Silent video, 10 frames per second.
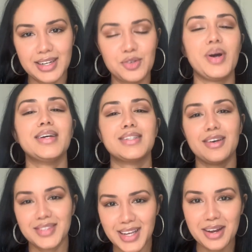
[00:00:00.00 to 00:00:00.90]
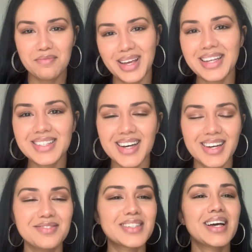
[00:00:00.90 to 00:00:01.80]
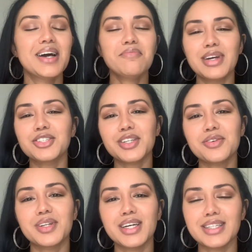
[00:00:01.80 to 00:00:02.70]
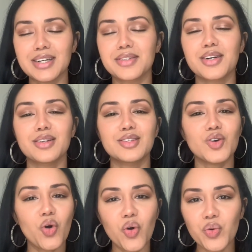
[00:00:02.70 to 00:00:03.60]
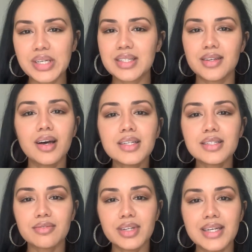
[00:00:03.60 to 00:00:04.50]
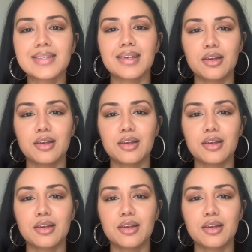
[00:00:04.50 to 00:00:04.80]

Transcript: twice, I've said it many times. Make sure that you click down there. There's always tons of links and